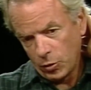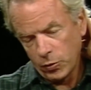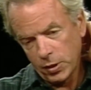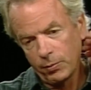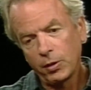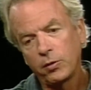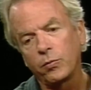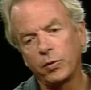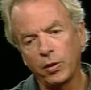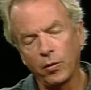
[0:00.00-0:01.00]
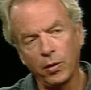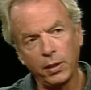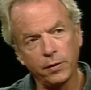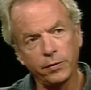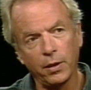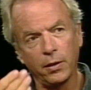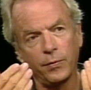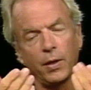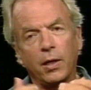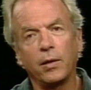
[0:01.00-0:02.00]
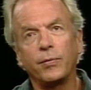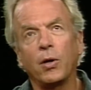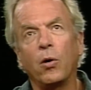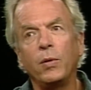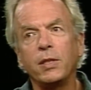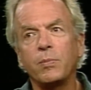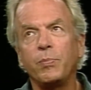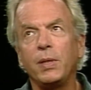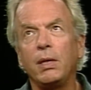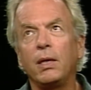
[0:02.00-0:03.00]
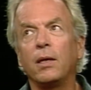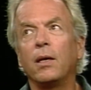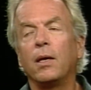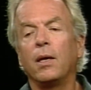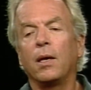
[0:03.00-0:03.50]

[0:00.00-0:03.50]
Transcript: which was similar to with the audience, of always being